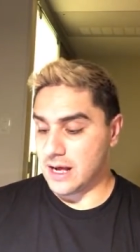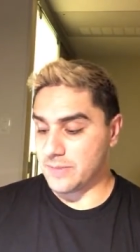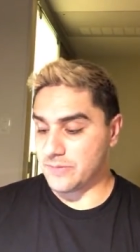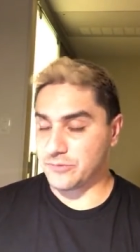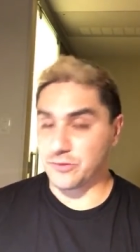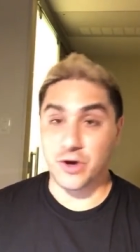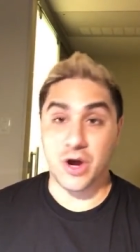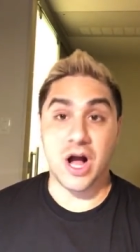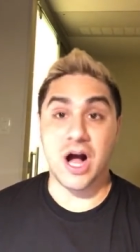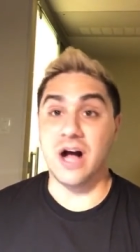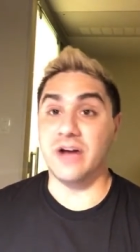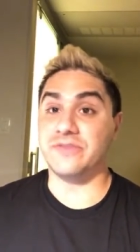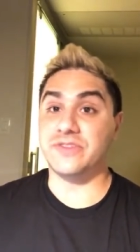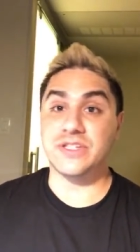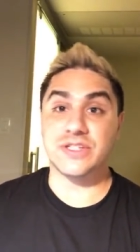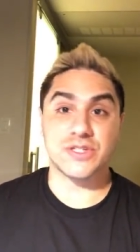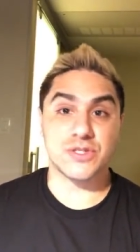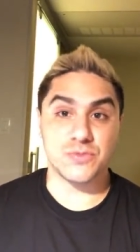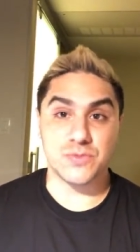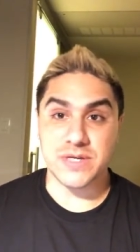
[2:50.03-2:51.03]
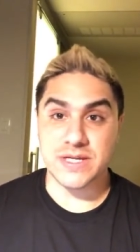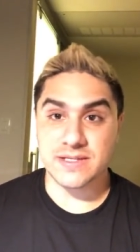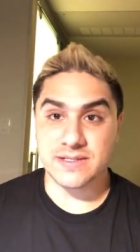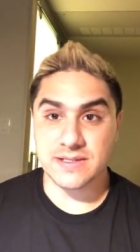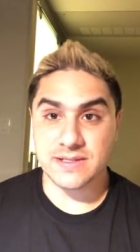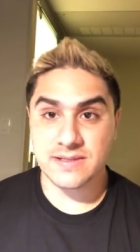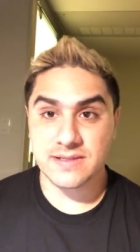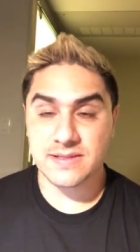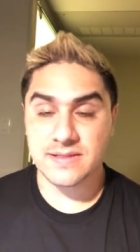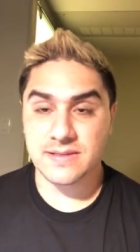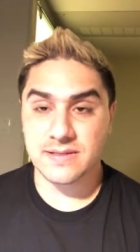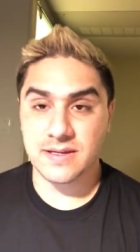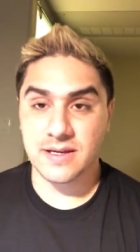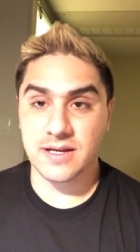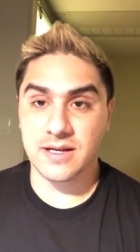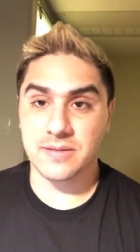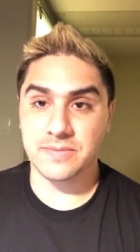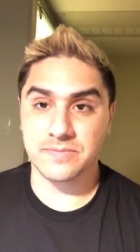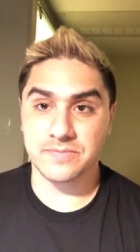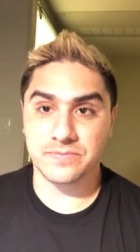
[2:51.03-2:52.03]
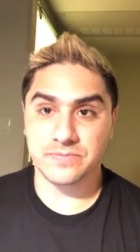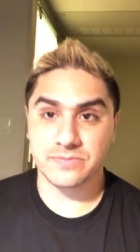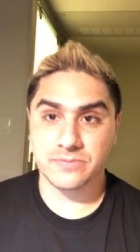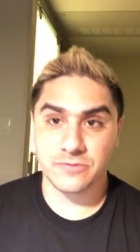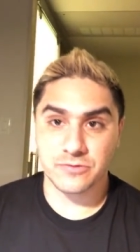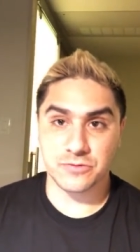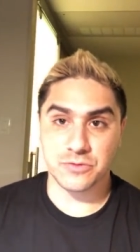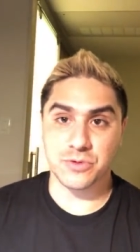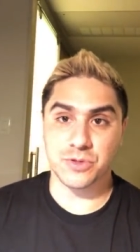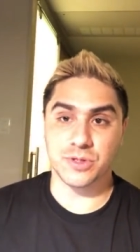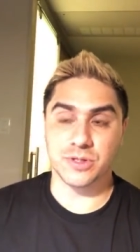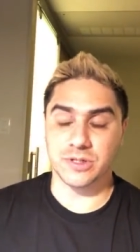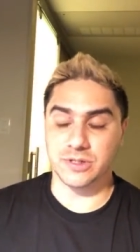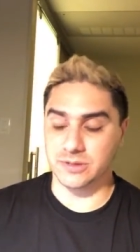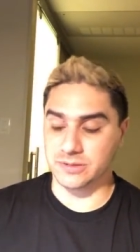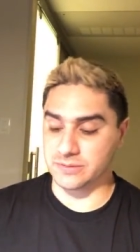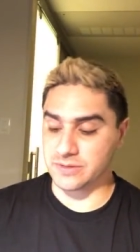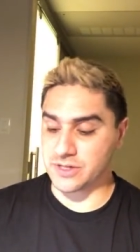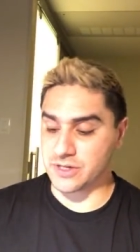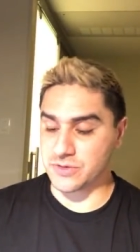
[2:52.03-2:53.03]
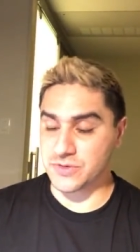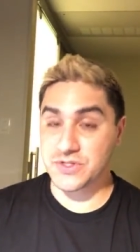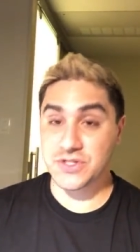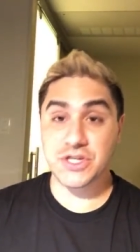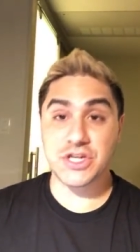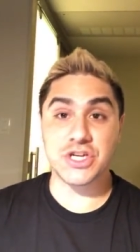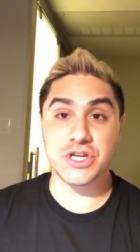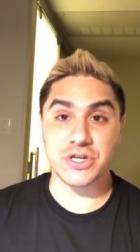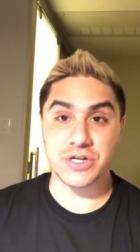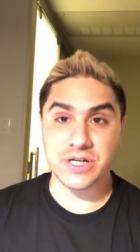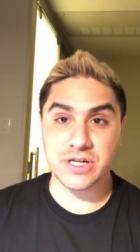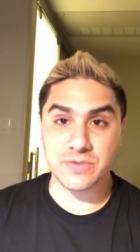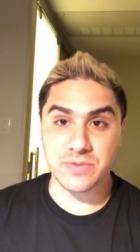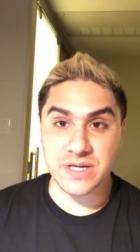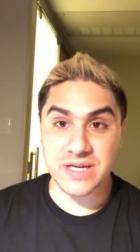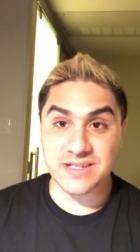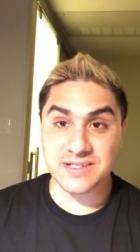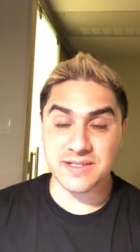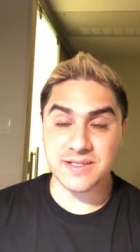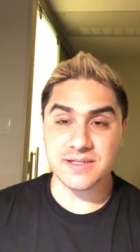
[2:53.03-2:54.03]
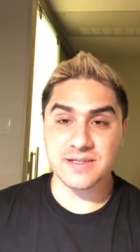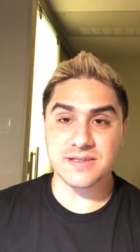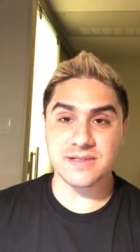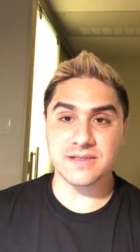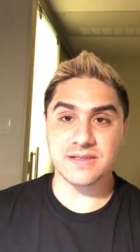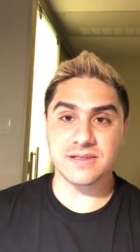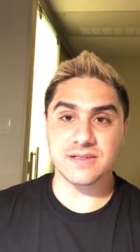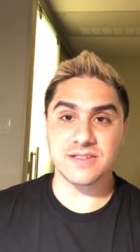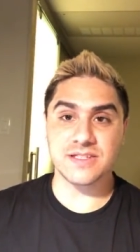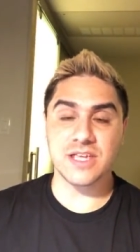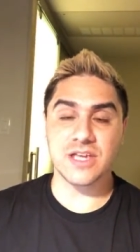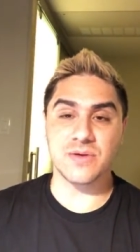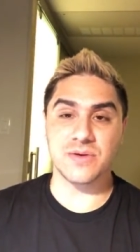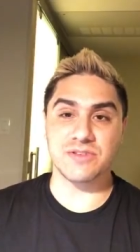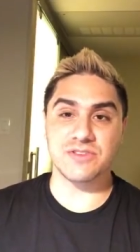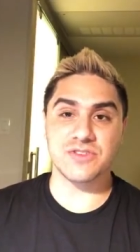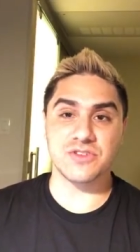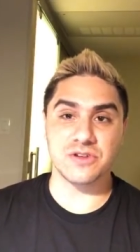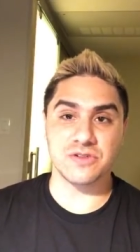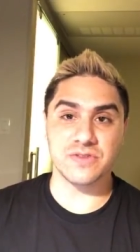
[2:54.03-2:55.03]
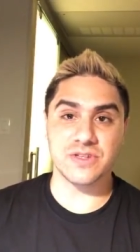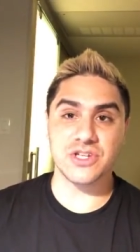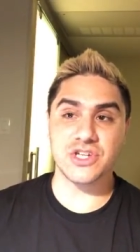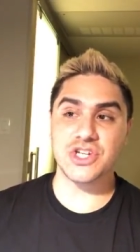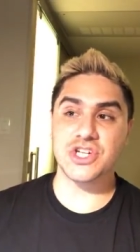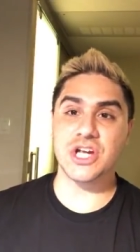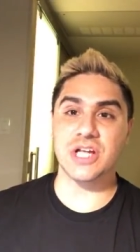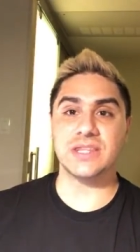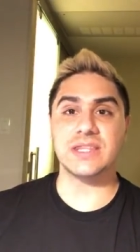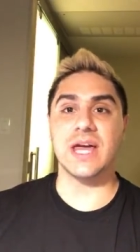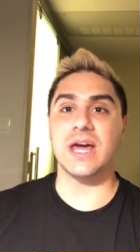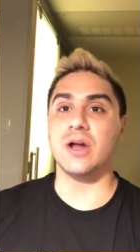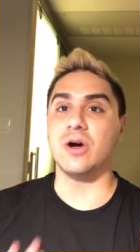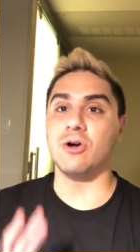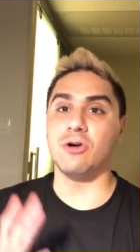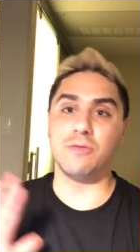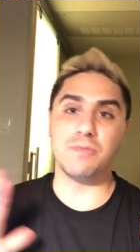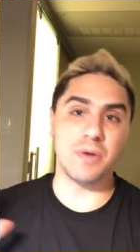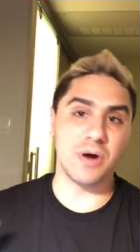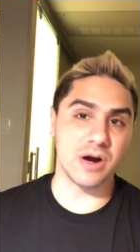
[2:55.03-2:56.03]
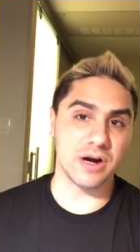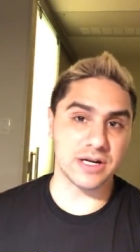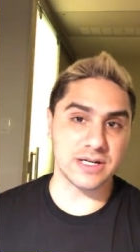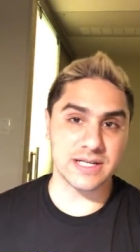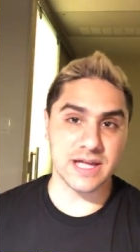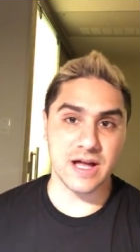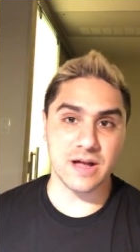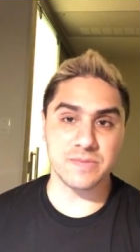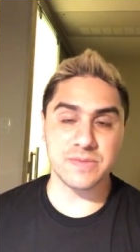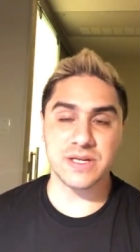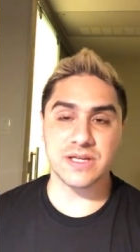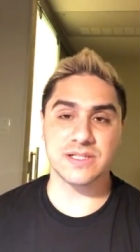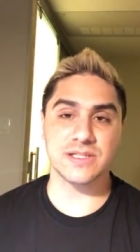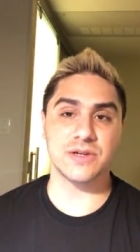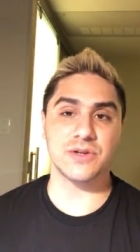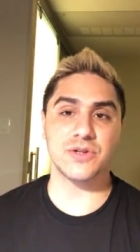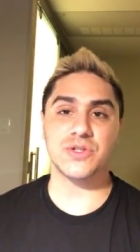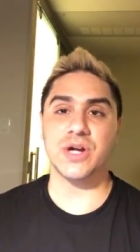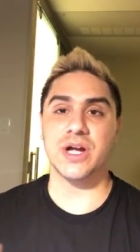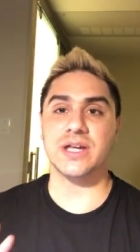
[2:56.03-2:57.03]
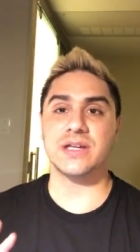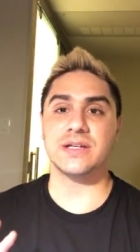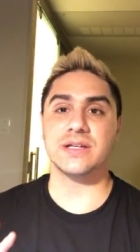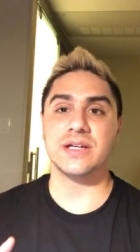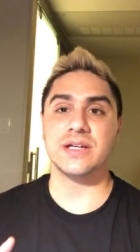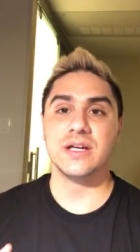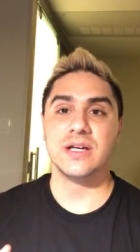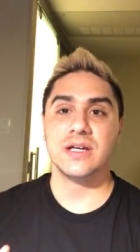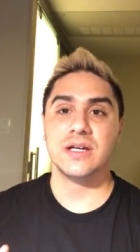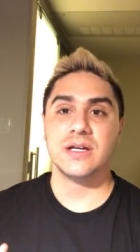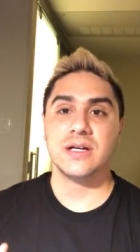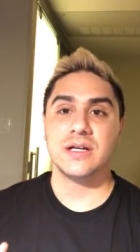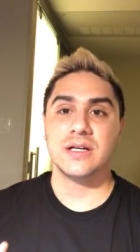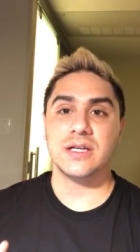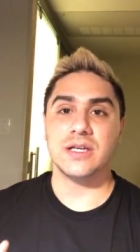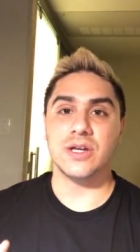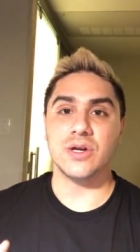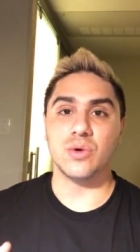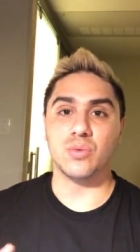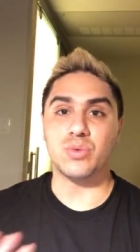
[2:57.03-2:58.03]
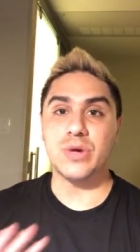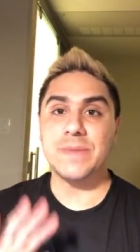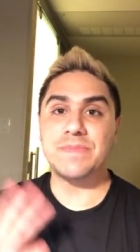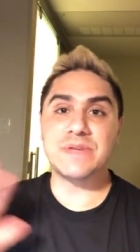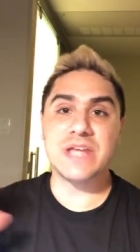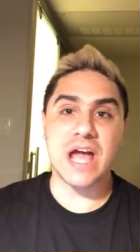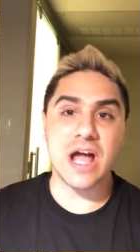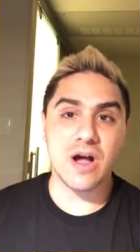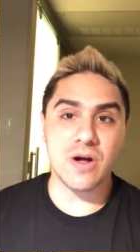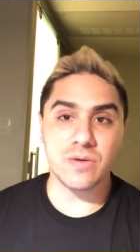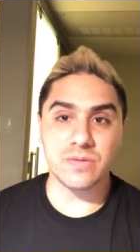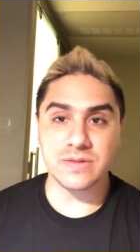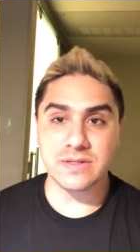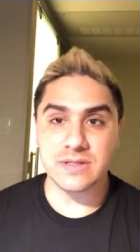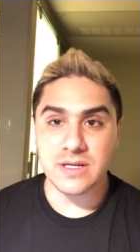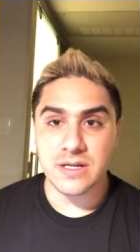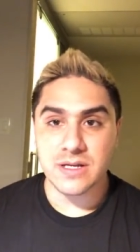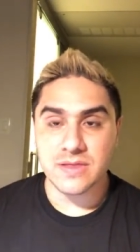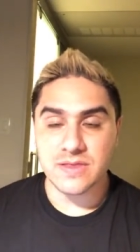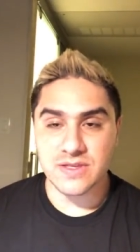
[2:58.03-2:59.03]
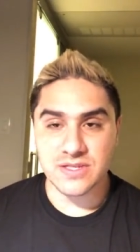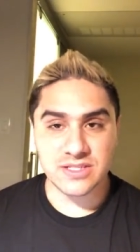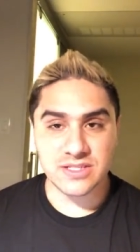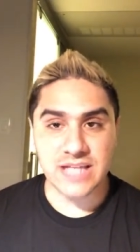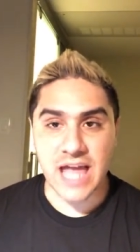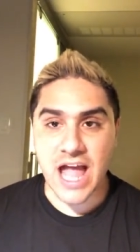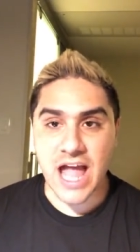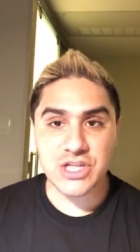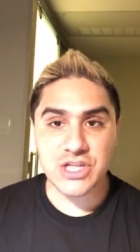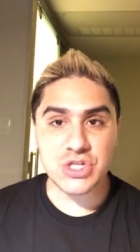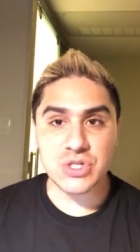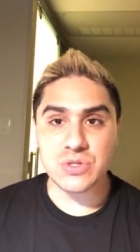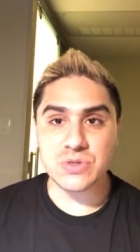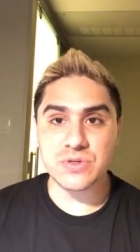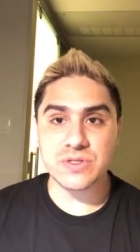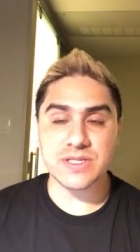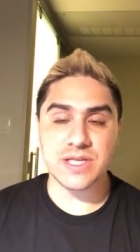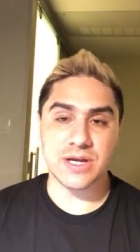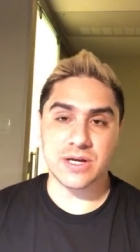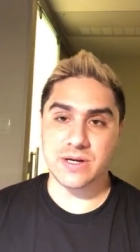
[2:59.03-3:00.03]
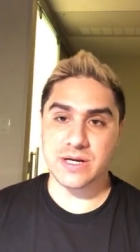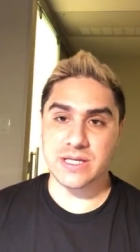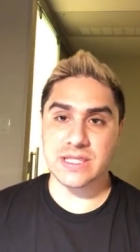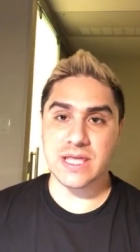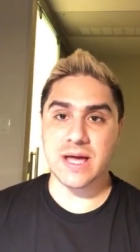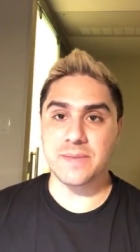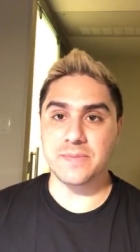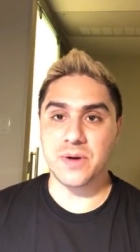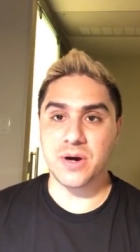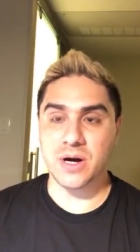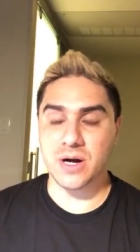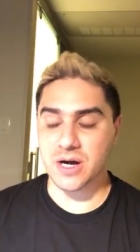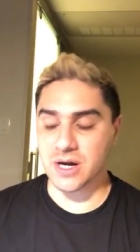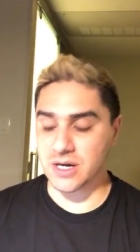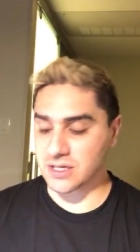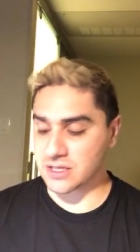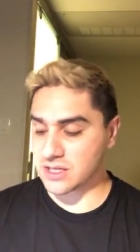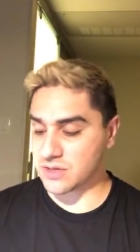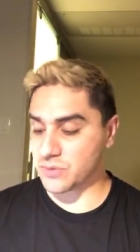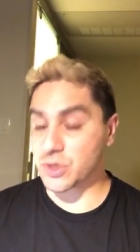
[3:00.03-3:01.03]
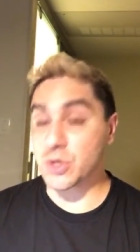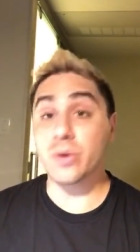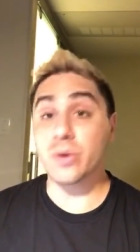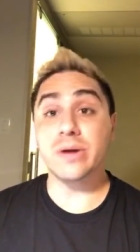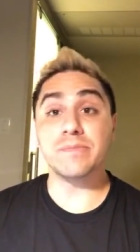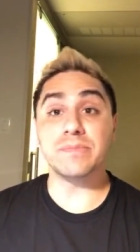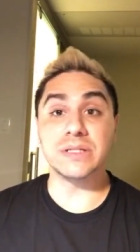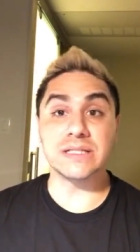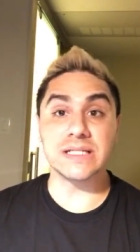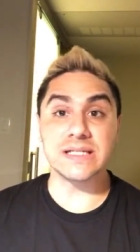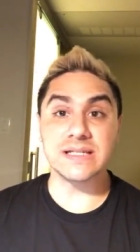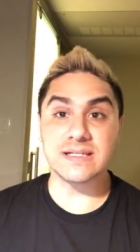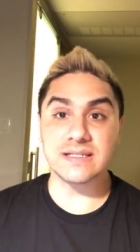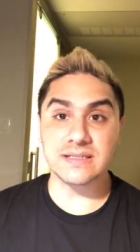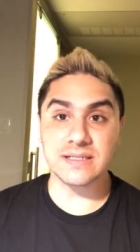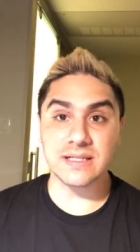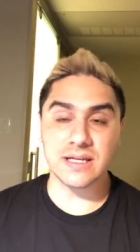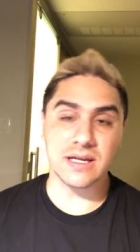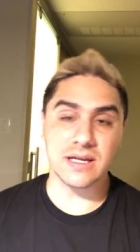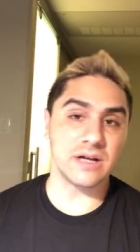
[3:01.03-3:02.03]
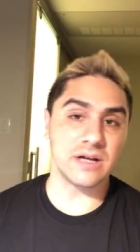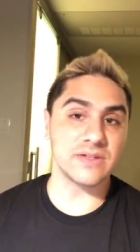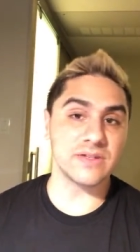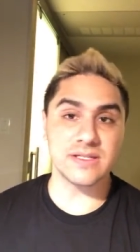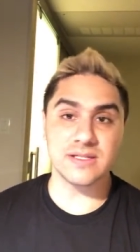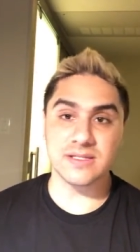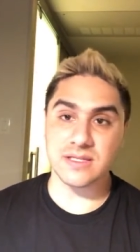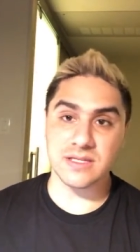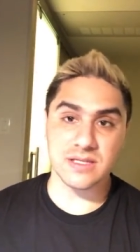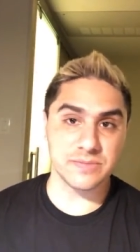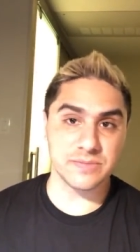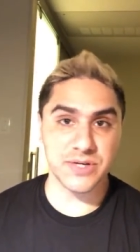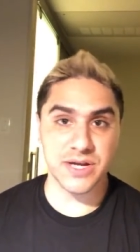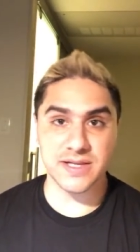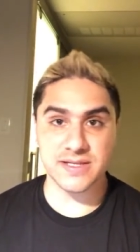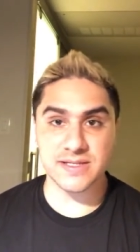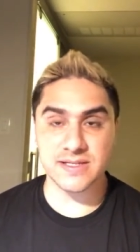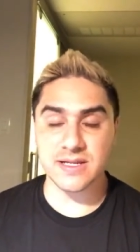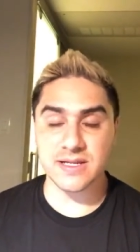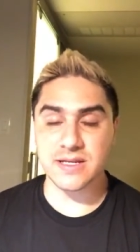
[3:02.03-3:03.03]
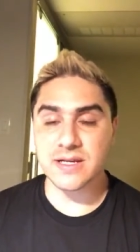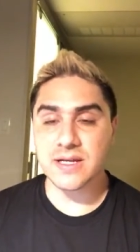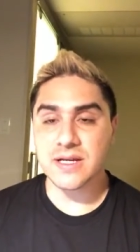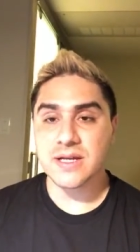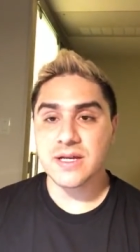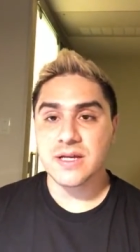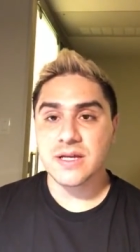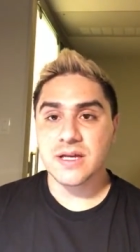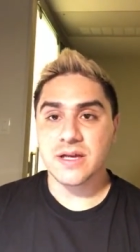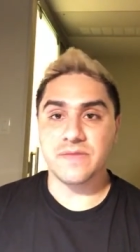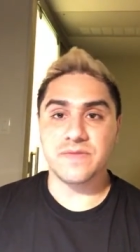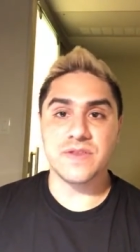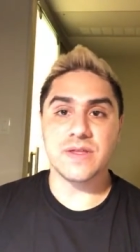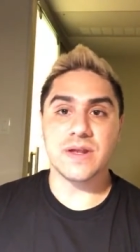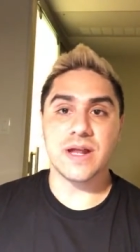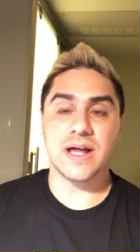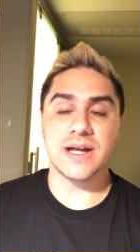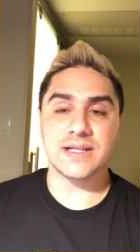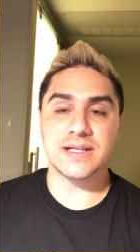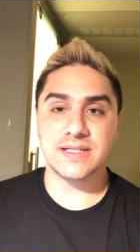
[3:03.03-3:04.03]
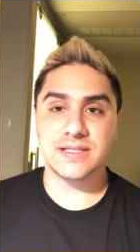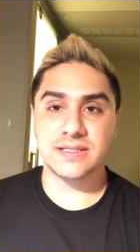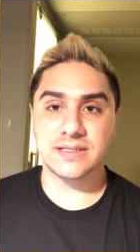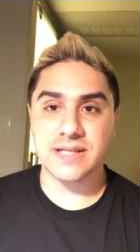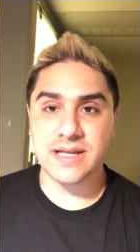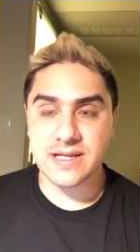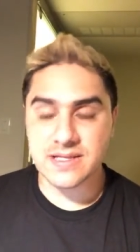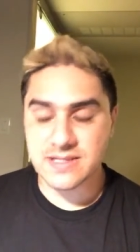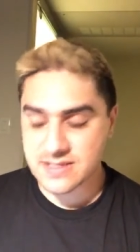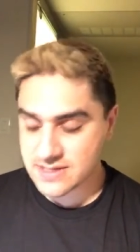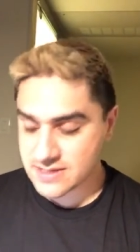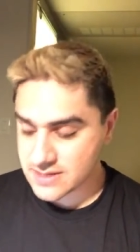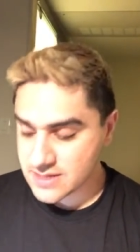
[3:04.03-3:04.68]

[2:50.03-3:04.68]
for obvious reasons. For security reasons, the Secret Service shut that whole park down because they were trying to rip down the statues that are in that park, and they were going ballistic. And obviously the President of the United States